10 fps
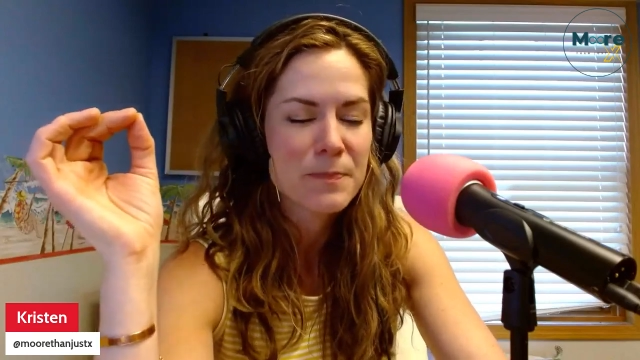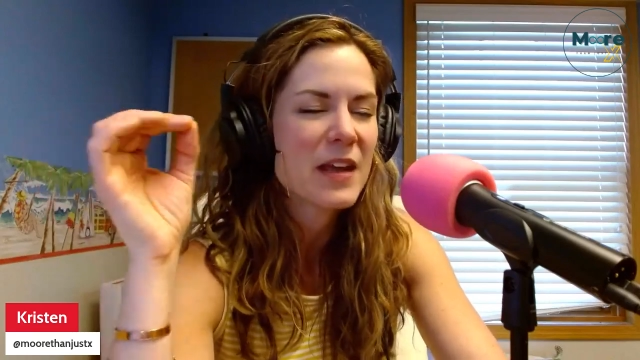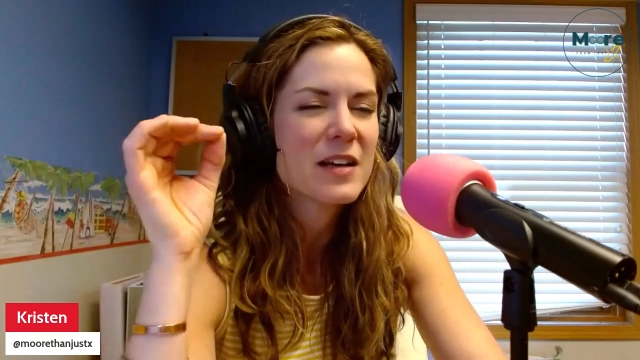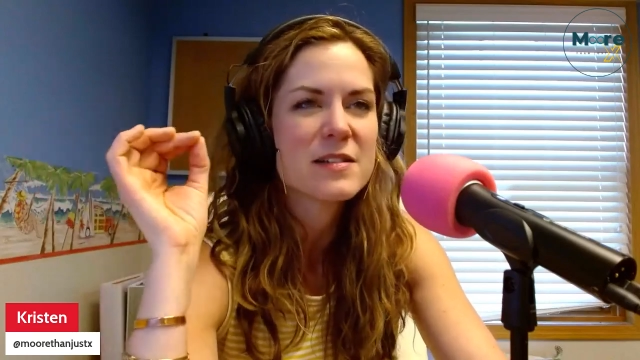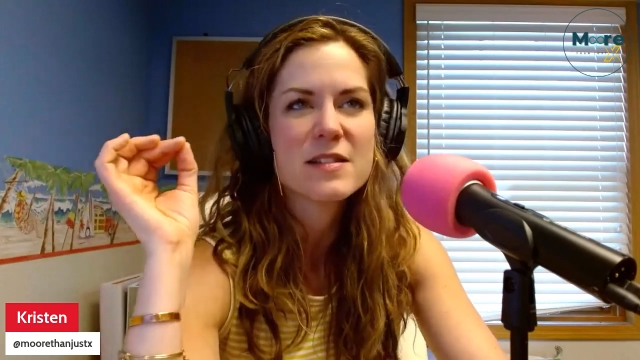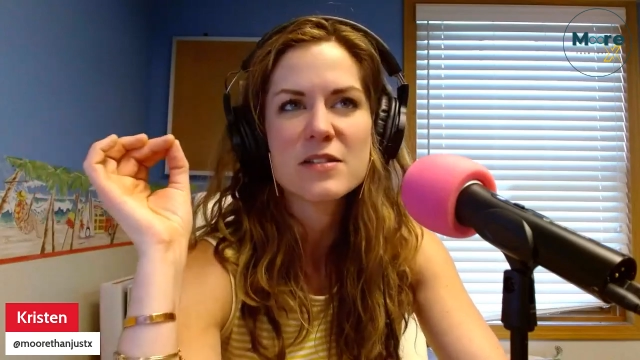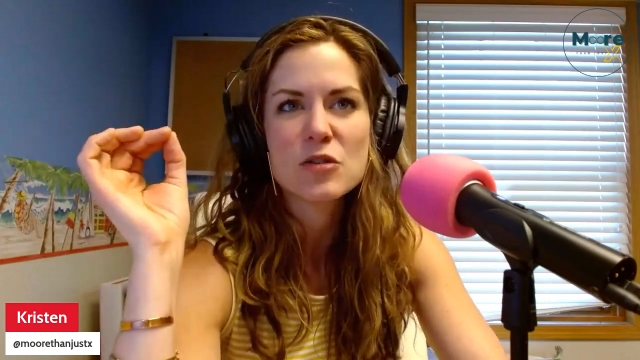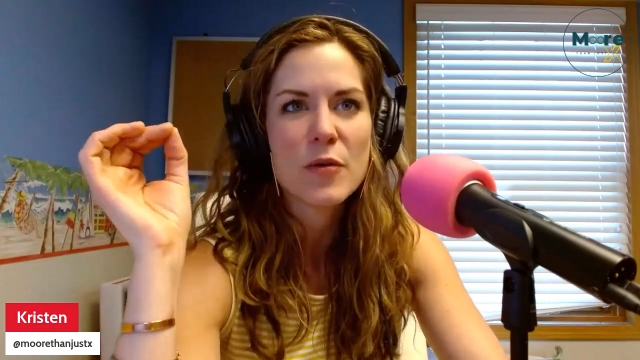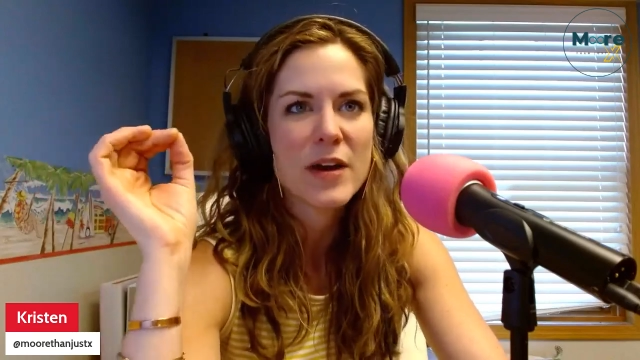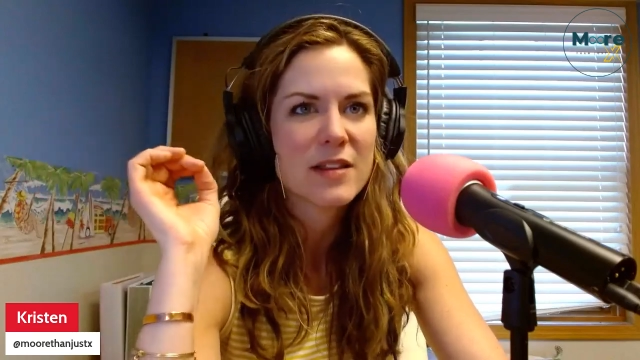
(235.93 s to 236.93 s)
And it's this
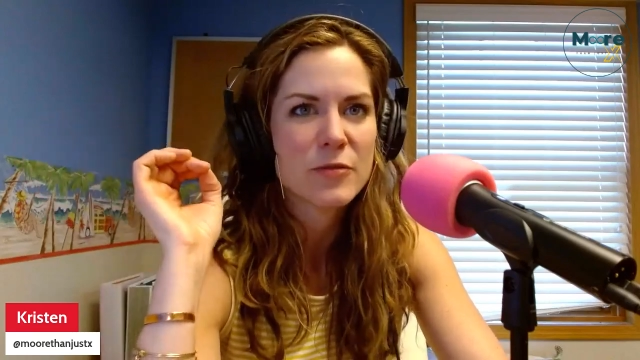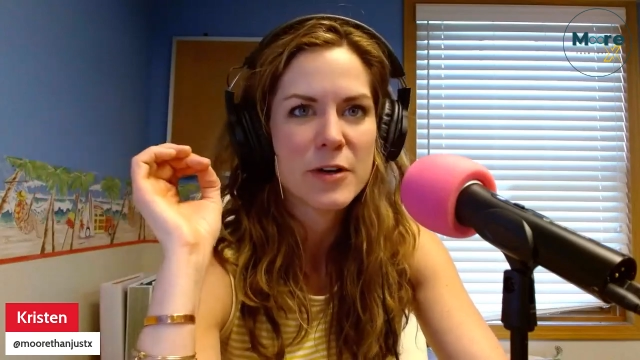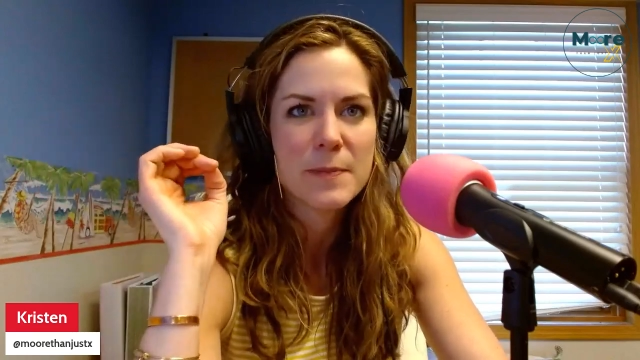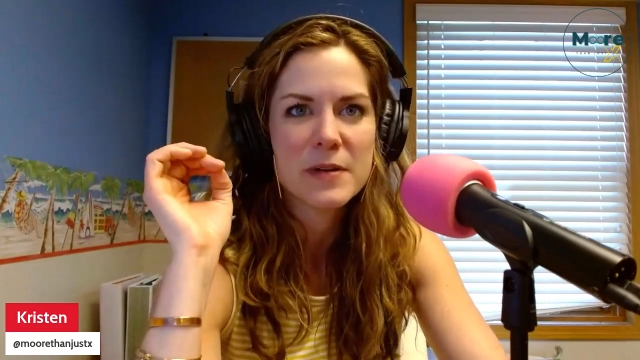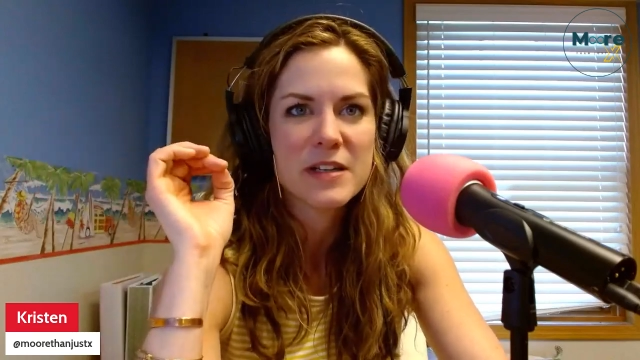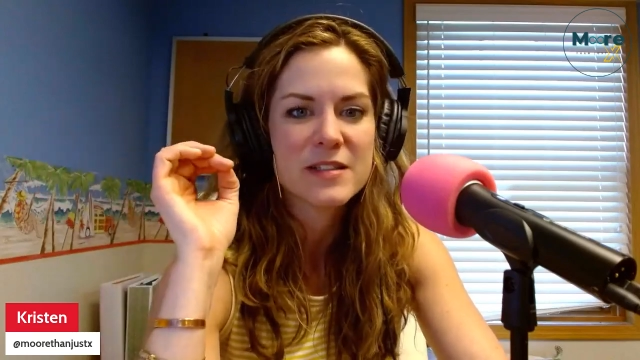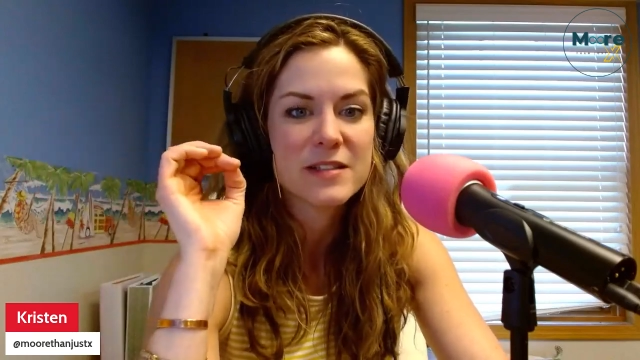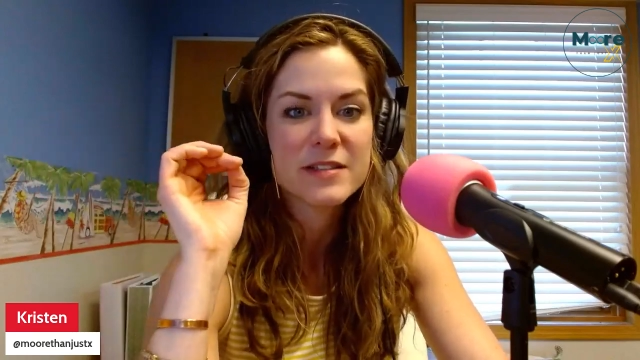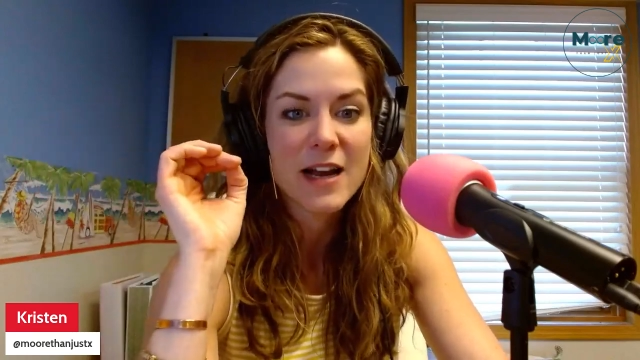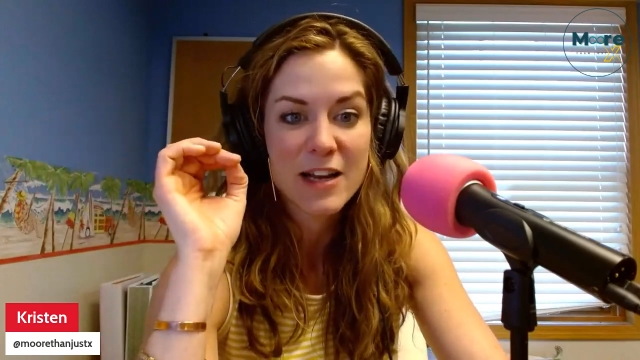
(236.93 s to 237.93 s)
great 3-piece
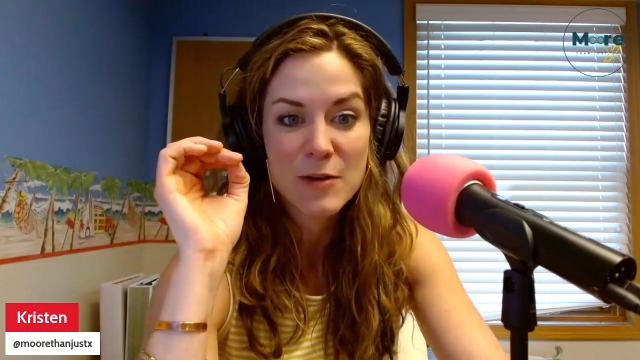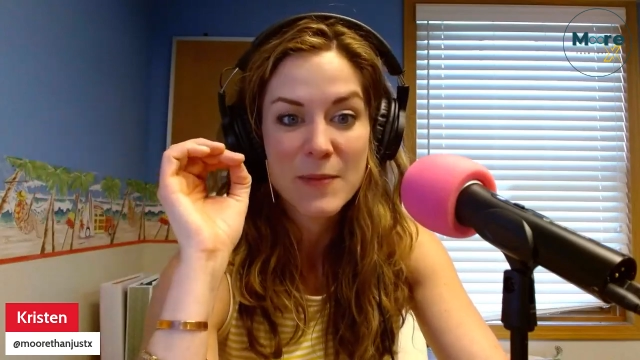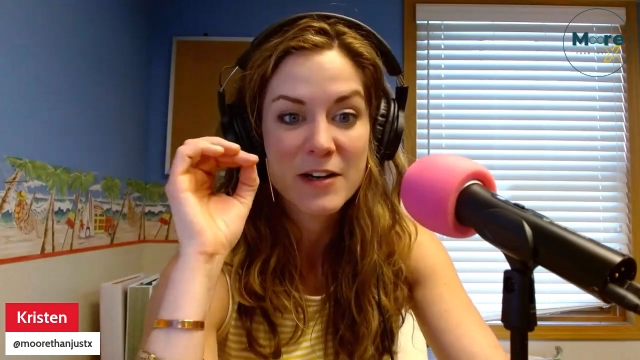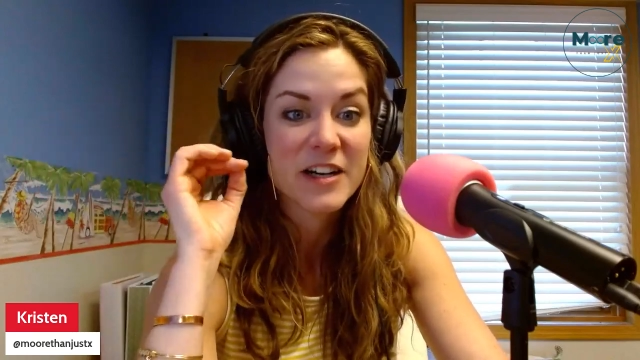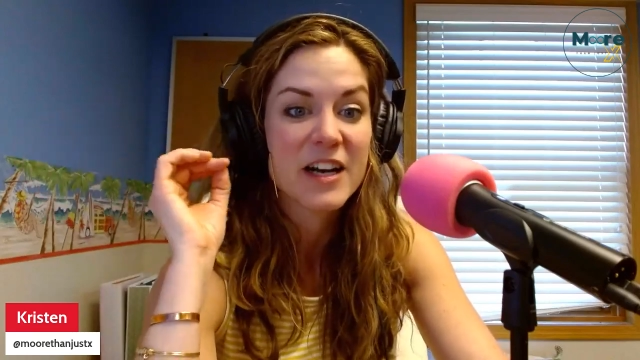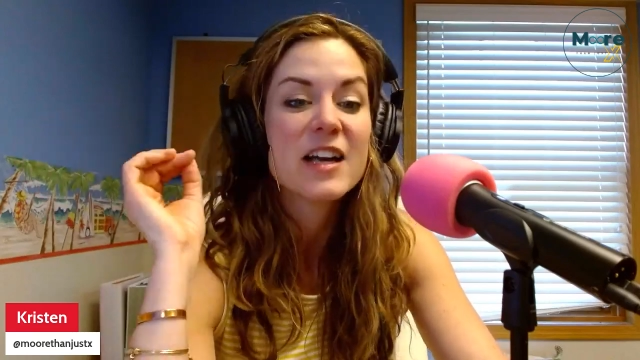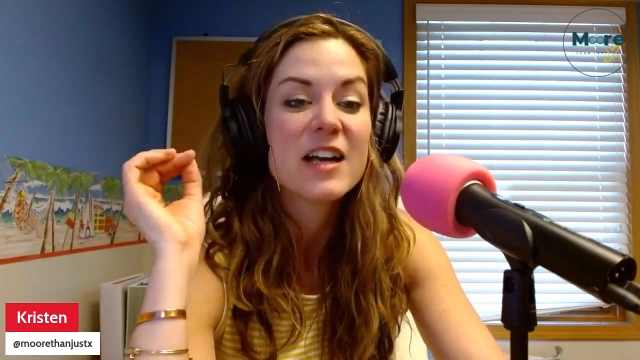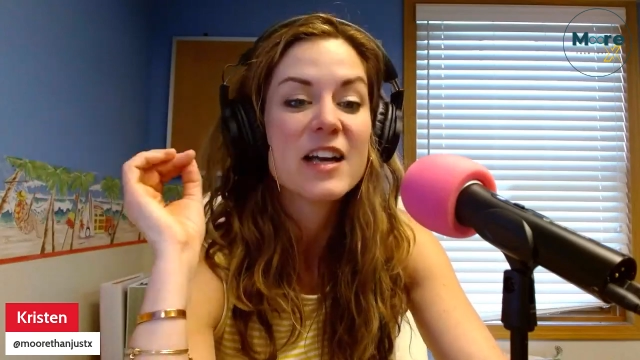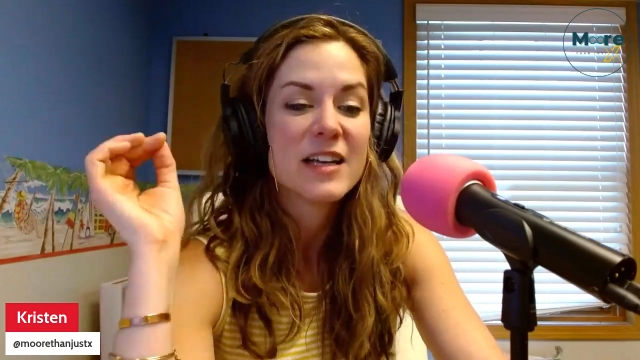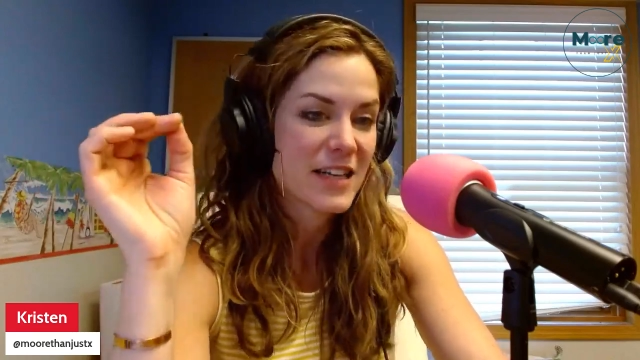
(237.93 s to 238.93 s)
documentary.
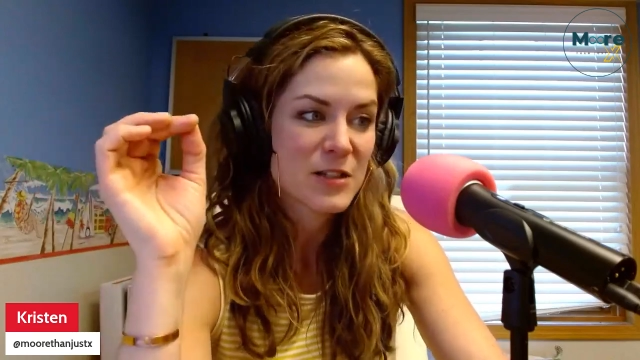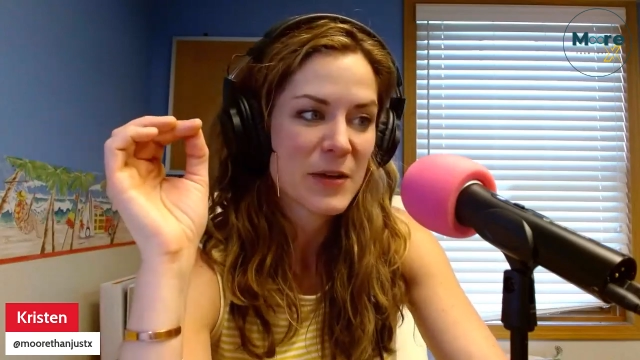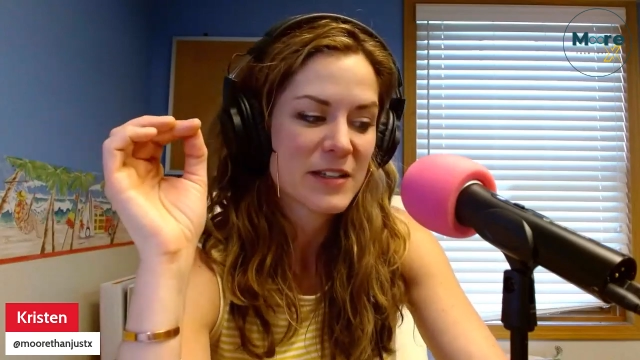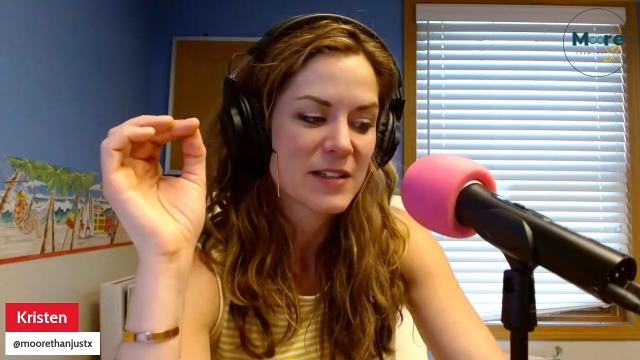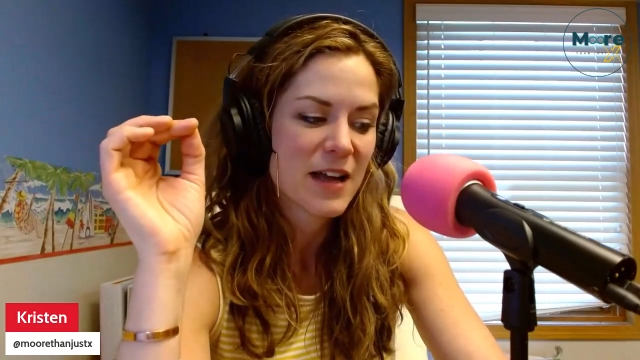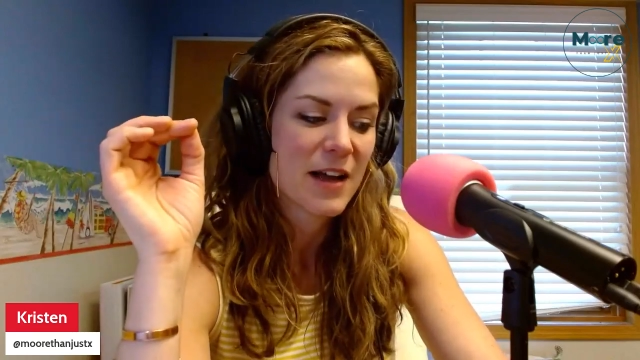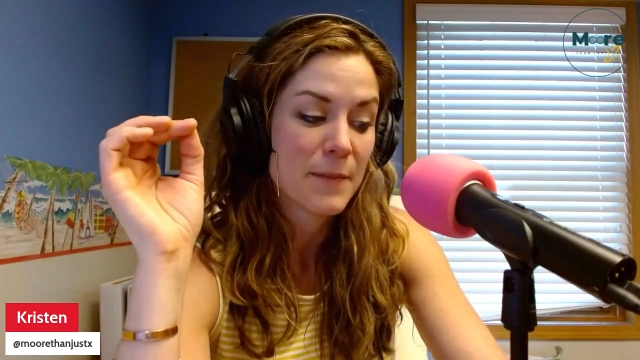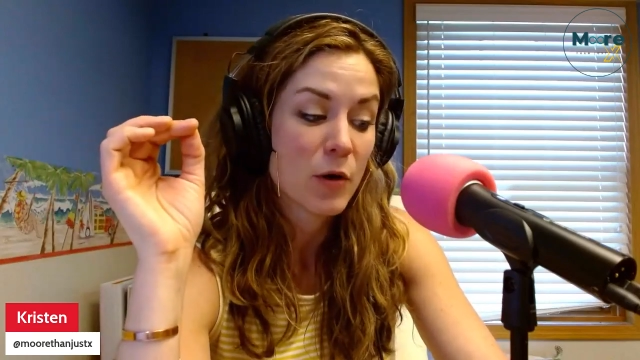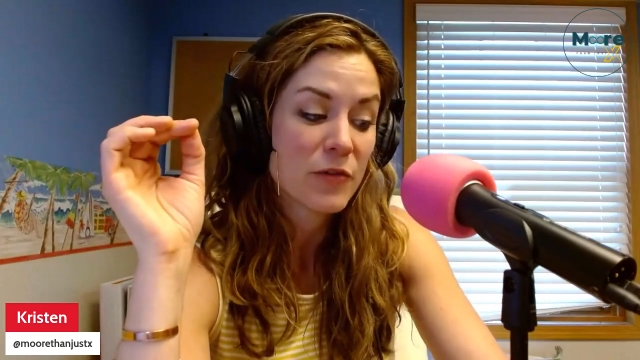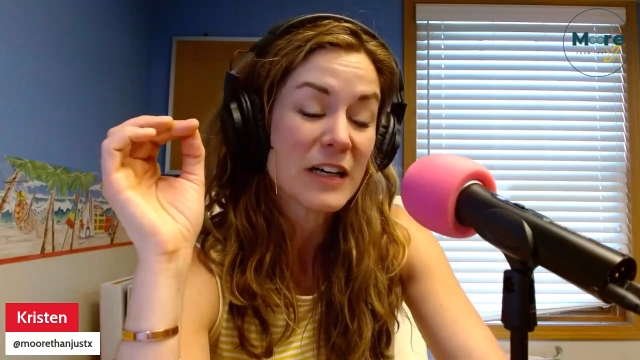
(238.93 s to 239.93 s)
It takes place over